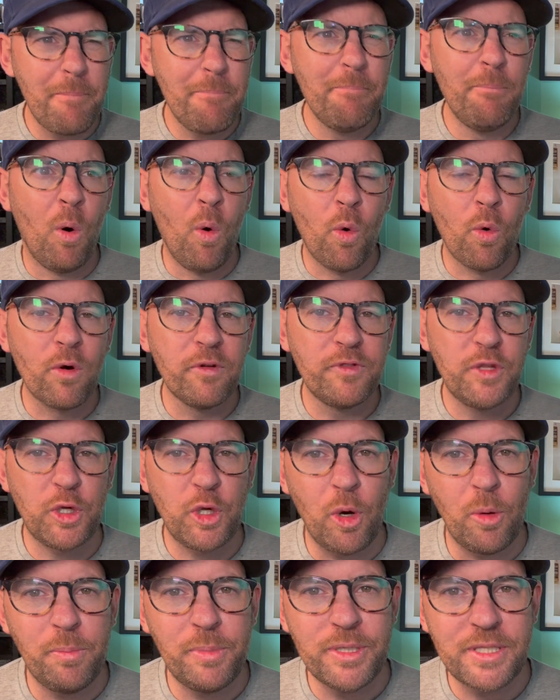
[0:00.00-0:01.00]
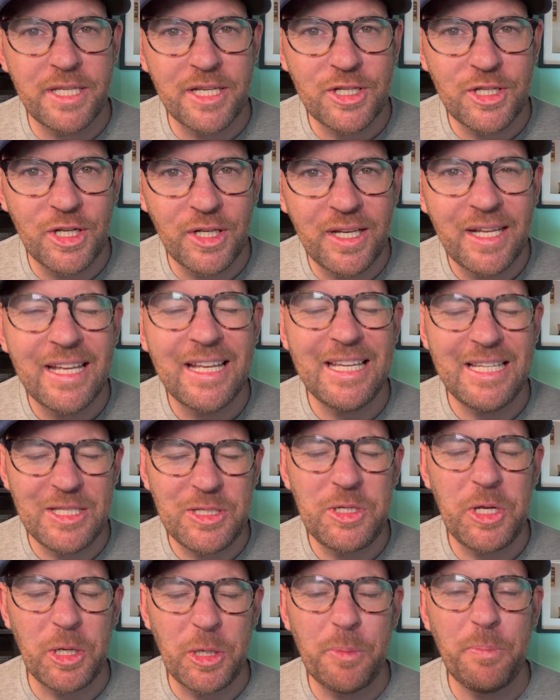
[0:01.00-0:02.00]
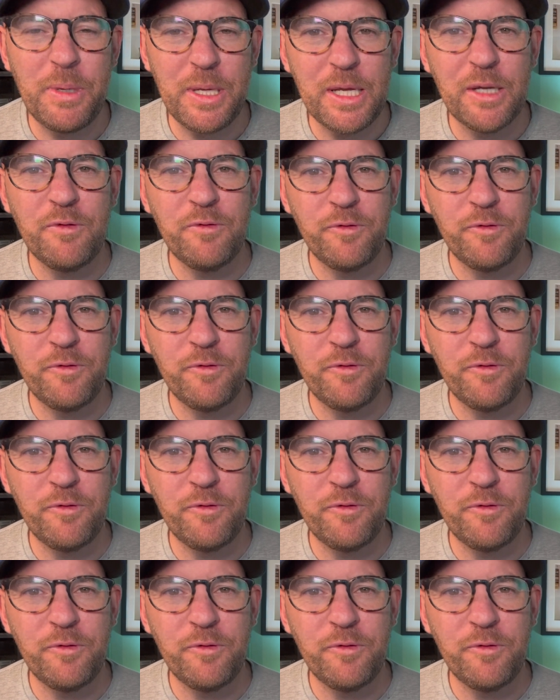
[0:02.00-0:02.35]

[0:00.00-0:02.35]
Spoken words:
more of the composition is going to be in